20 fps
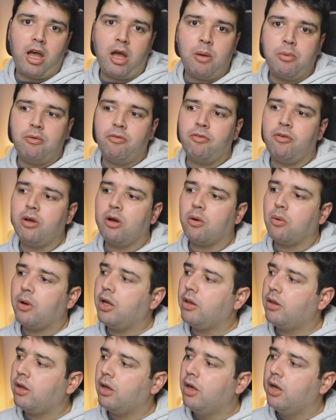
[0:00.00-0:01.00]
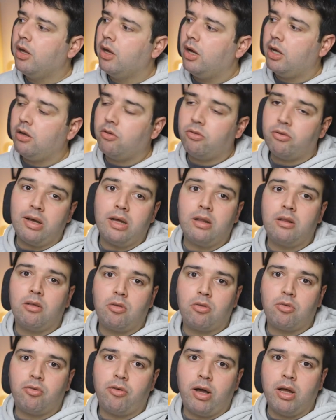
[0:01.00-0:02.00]
everything already inside
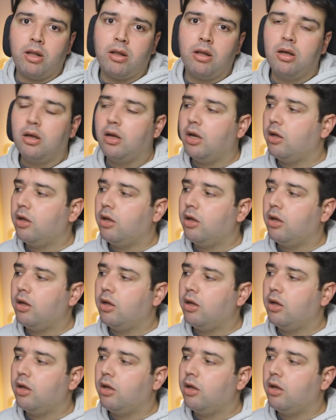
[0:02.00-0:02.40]
this file.